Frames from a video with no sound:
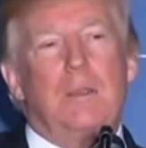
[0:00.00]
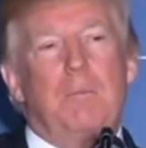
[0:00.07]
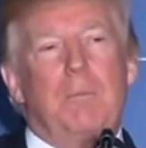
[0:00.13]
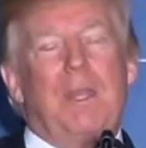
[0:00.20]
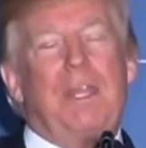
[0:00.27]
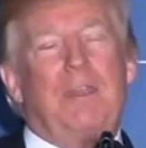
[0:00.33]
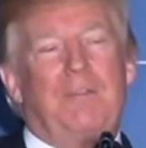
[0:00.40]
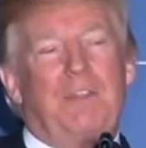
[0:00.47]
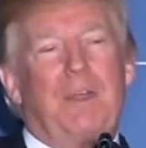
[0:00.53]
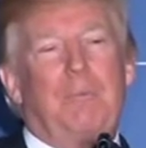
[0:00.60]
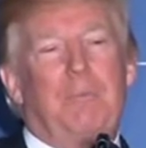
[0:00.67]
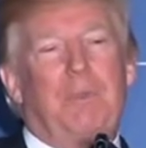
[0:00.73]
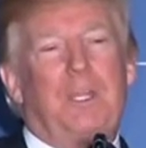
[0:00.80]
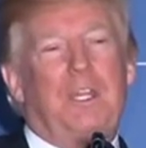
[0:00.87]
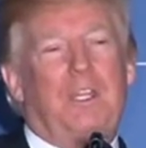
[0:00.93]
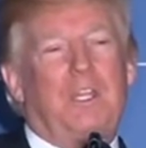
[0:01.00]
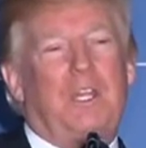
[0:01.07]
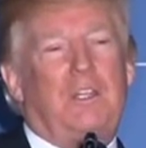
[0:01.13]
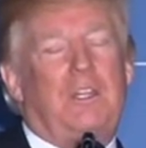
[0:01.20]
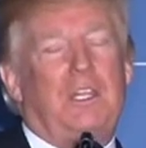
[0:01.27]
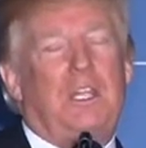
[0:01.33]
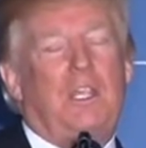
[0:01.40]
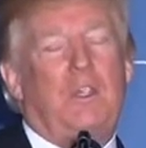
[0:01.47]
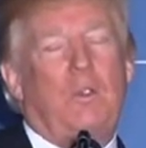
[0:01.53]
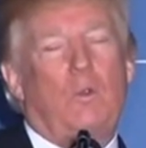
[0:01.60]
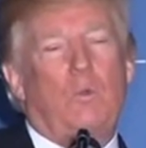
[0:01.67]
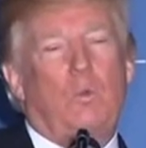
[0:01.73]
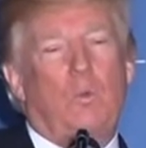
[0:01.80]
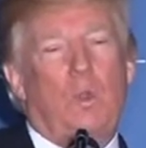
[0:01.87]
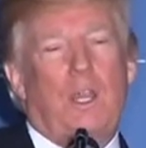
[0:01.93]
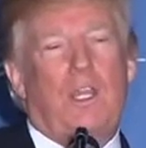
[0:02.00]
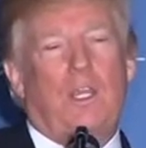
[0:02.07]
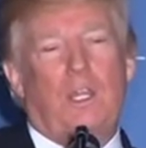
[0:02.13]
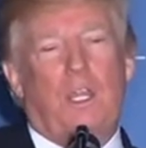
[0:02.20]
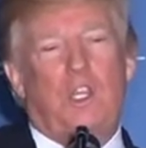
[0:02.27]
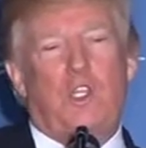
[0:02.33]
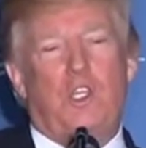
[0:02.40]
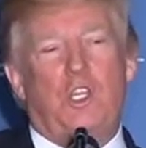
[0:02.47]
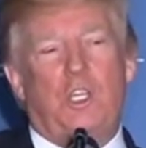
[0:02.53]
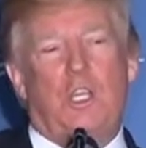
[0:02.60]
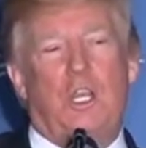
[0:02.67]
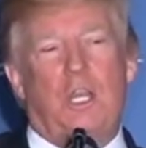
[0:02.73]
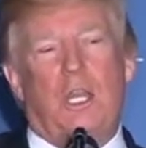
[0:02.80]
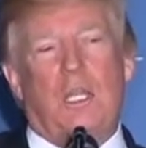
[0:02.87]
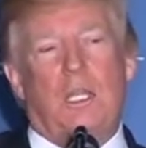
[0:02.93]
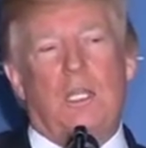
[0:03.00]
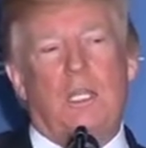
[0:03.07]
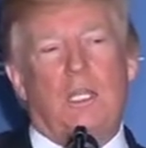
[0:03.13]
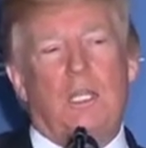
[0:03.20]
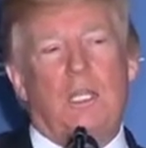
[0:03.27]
Many of them think that the regulation cutting